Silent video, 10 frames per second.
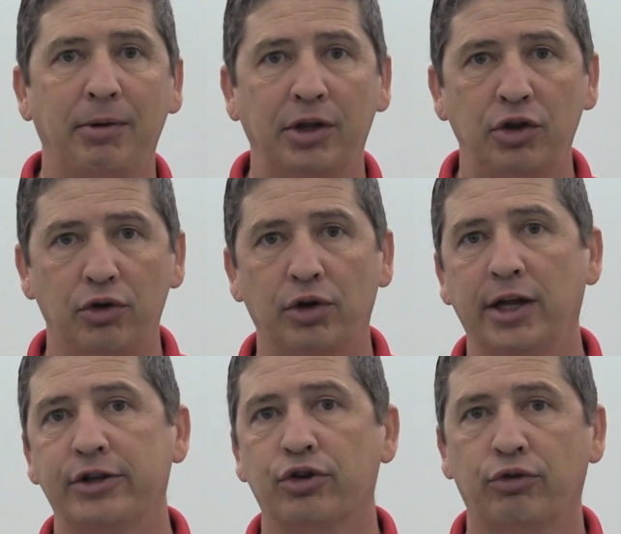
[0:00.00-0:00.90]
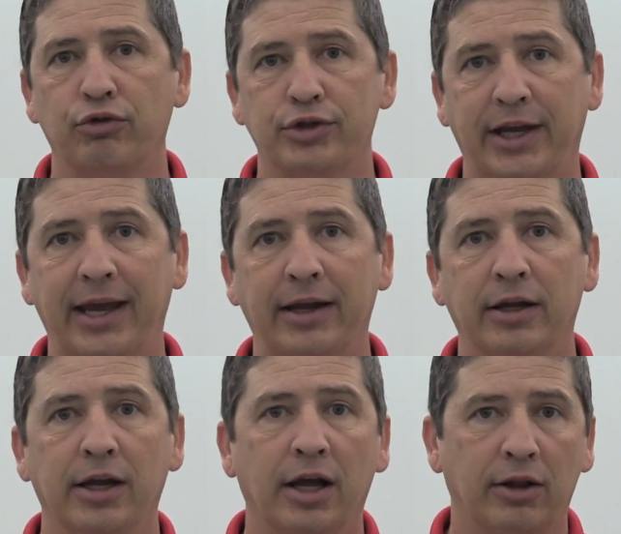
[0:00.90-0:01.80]
and then you can hit your cruise again
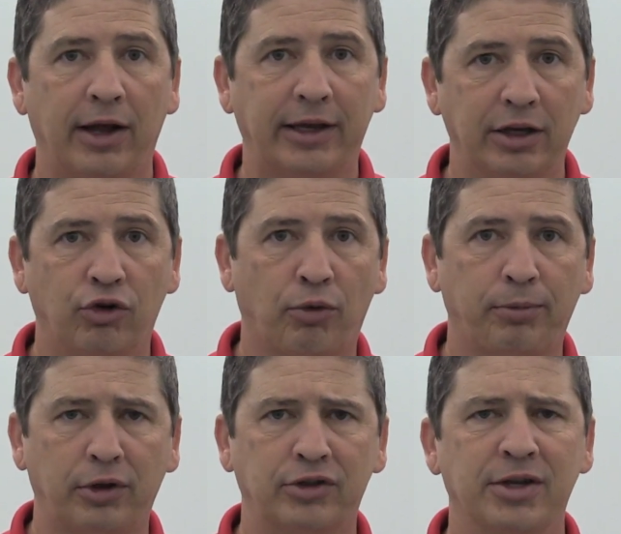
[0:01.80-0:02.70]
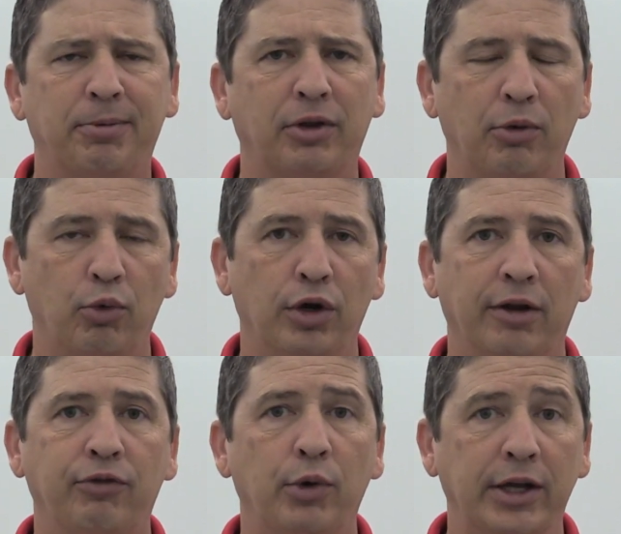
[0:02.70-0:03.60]
like you typically would
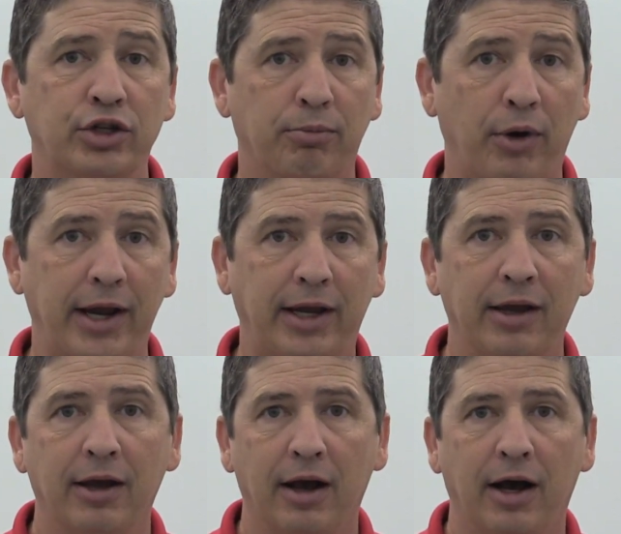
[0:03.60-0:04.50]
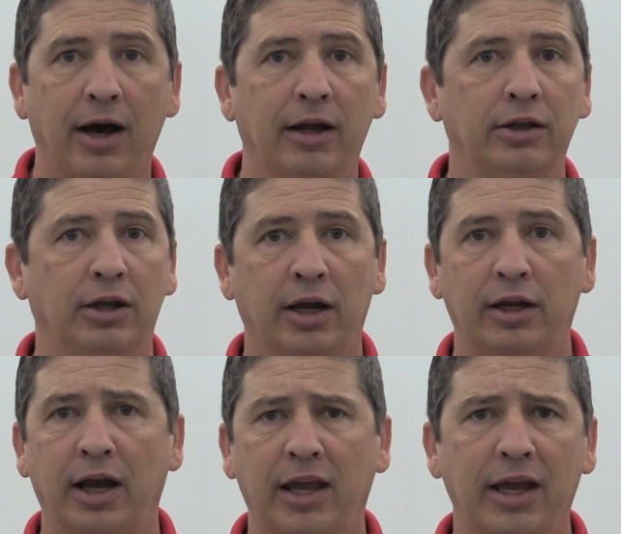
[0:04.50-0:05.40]
if you hit your brake.
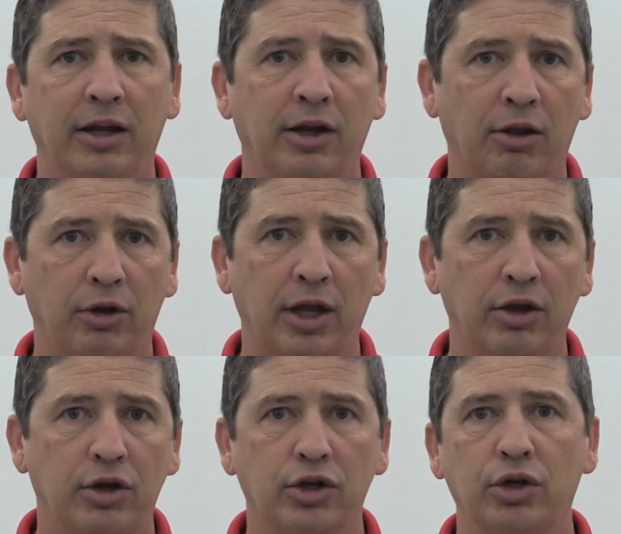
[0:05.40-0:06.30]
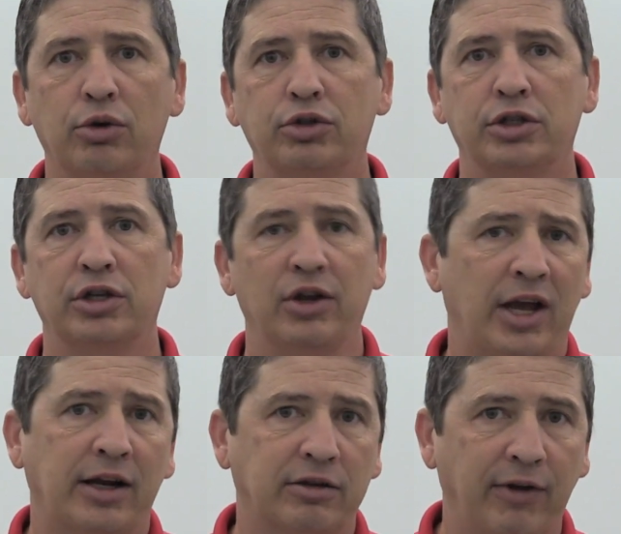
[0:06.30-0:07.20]
Again, another thing you can do to
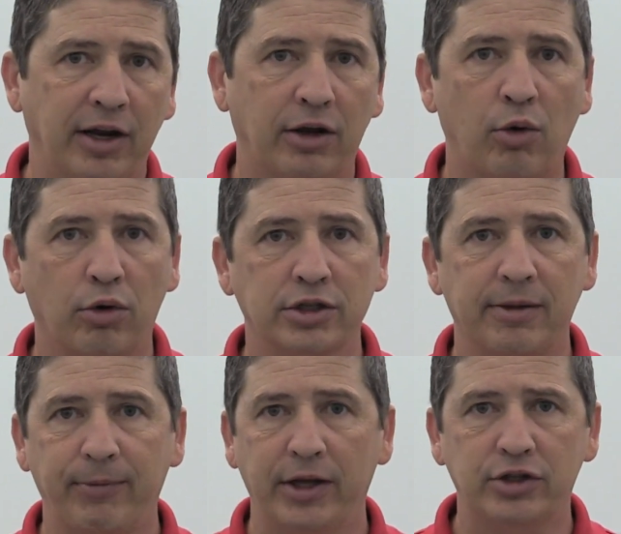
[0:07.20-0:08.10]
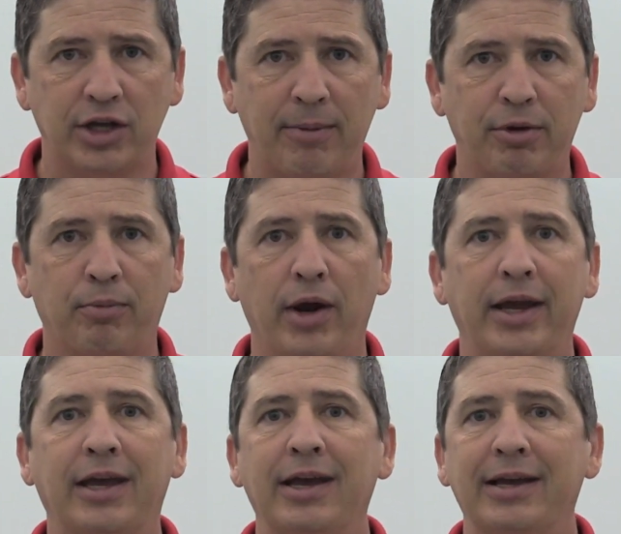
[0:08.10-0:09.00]
deactivate, of course, tap your
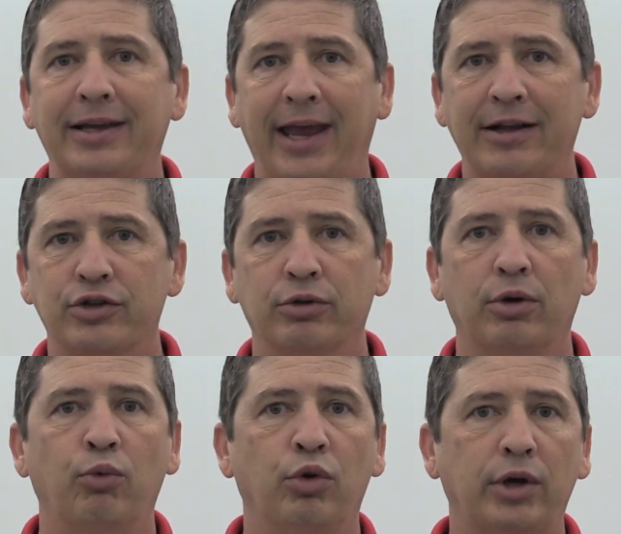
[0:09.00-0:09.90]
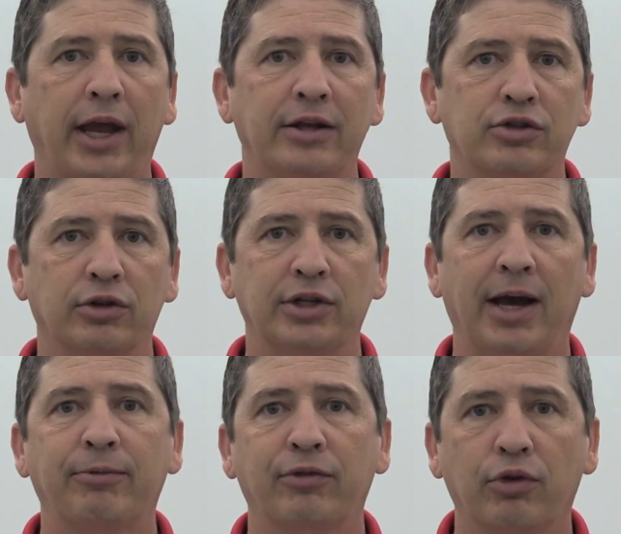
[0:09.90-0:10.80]
brake, cancel it. We'll cancel
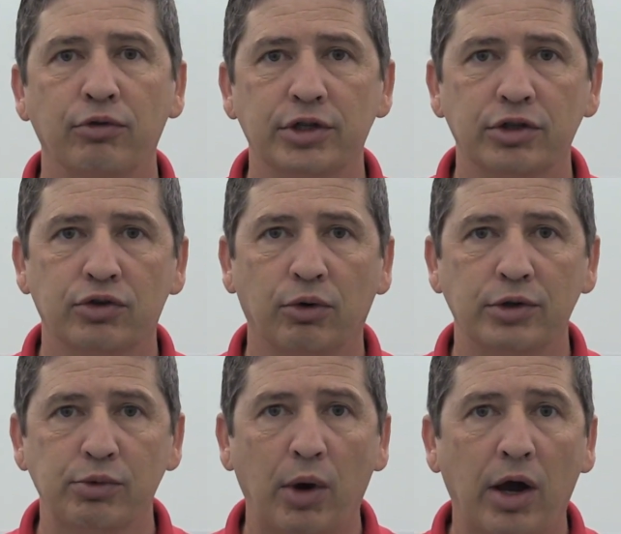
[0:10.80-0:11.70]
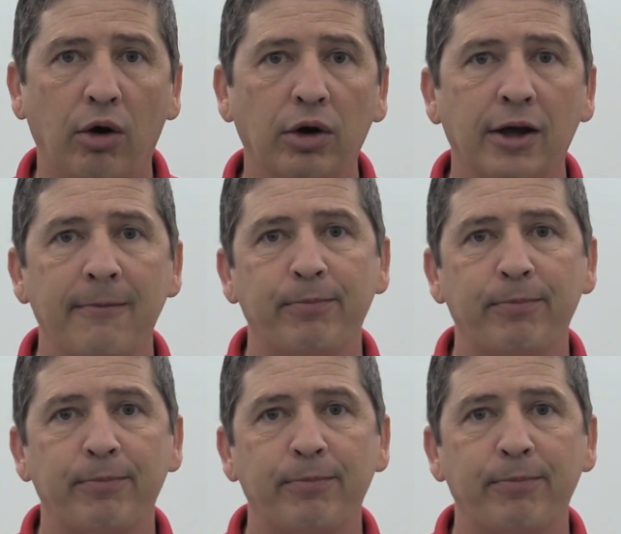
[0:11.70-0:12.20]
adaptive cruise control as well.